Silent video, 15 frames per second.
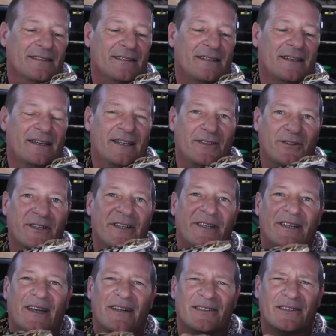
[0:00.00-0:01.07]
And he would
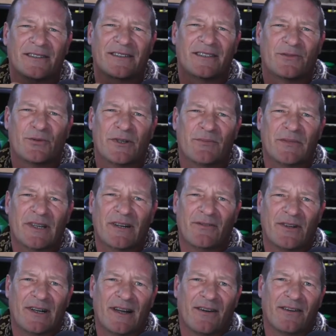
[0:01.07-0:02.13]
intentionally sweep me
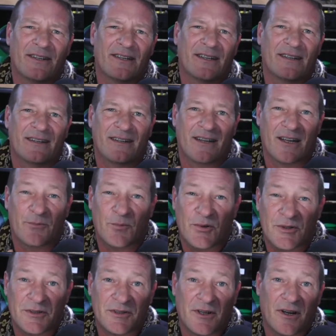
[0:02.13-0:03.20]
every now and then, and I'd
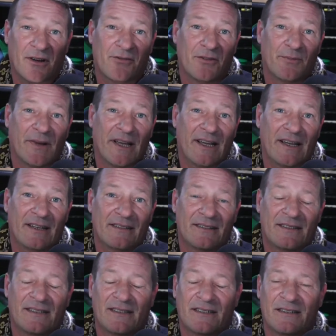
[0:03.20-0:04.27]
push off with my hands
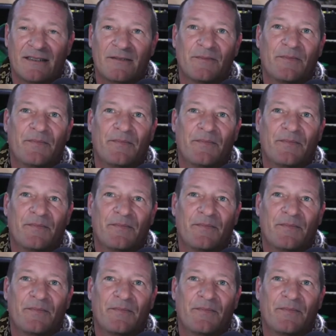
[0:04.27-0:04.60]
again.